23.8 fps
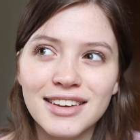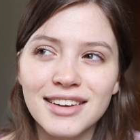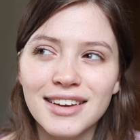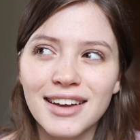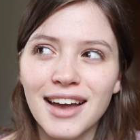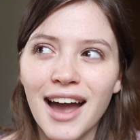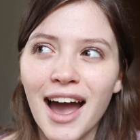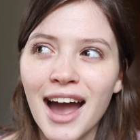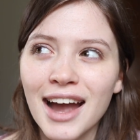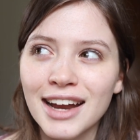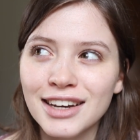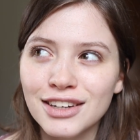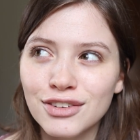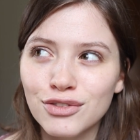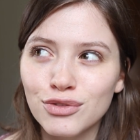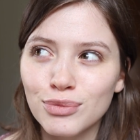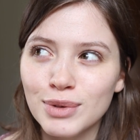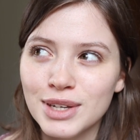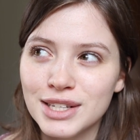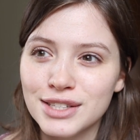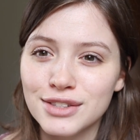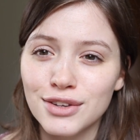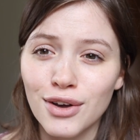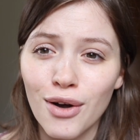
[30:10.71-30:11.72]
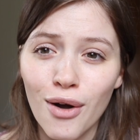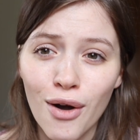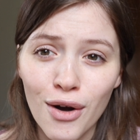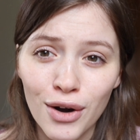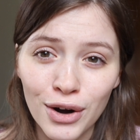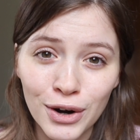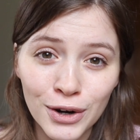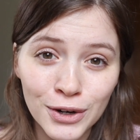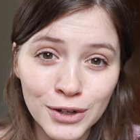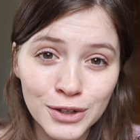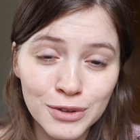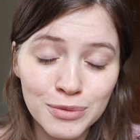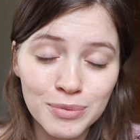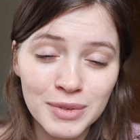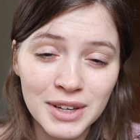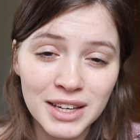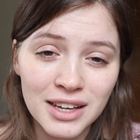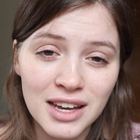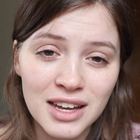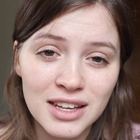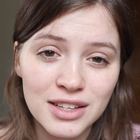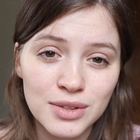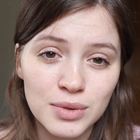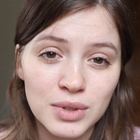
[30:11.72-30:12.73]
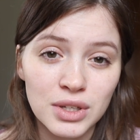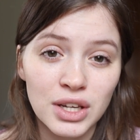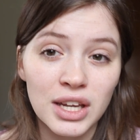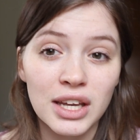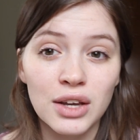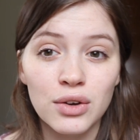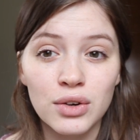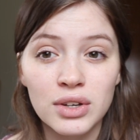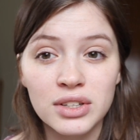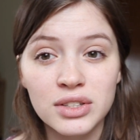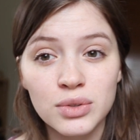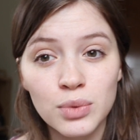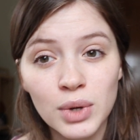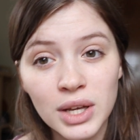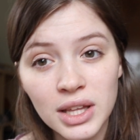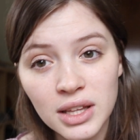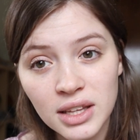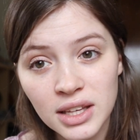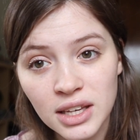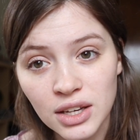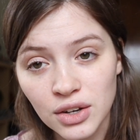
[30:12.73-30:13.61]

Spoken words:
kind of makes it hard because when you increase quickly,